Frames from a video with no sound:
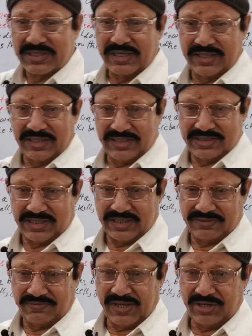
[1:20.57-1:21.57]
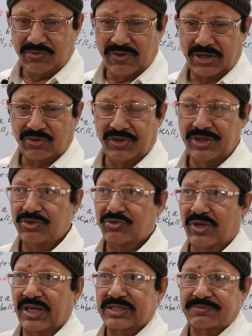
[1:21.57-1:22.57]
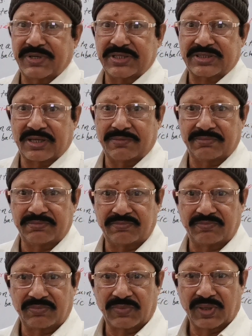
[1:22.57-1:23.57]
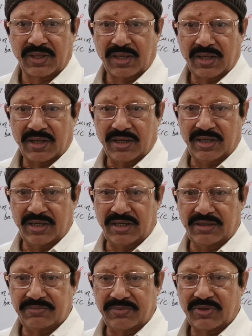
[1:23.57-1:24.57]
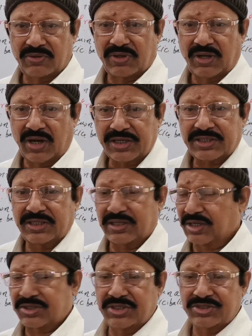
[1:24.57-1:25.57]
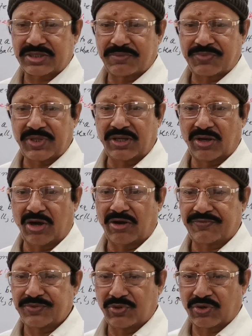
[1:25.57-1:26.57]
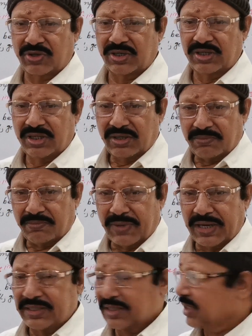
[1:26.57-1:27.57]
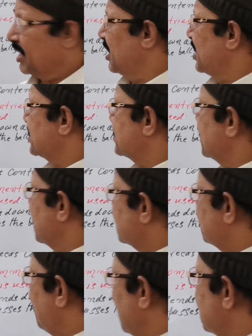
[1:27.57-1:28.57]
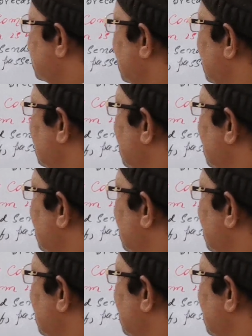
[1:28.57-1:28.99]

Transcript: sentences where you are going to express some uttering something of your mind and heart's excitement,